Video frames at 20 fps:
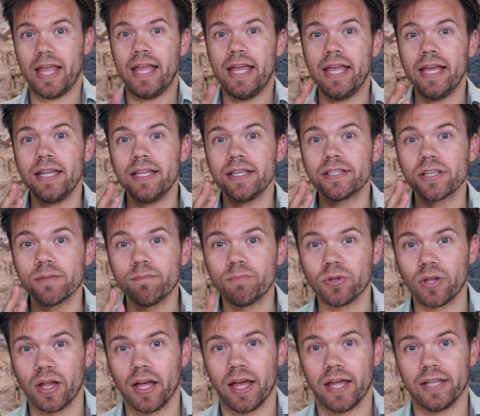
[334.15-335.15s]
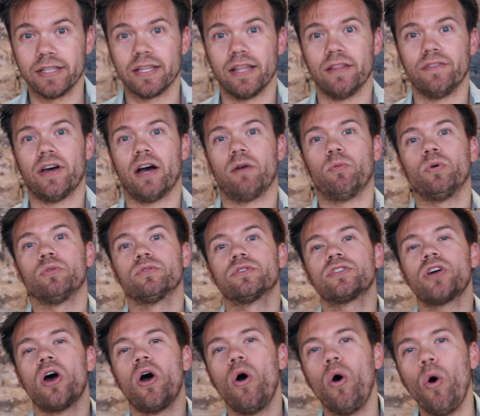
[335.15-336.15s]
It is a blend that will
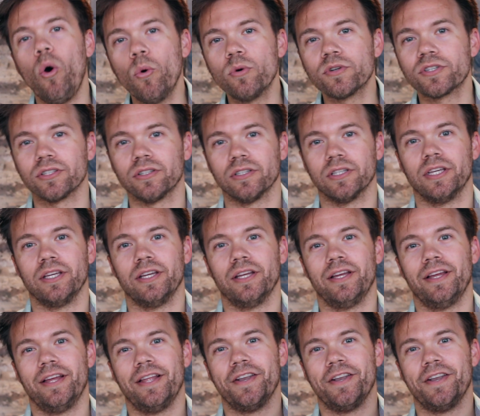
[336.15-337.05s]
totally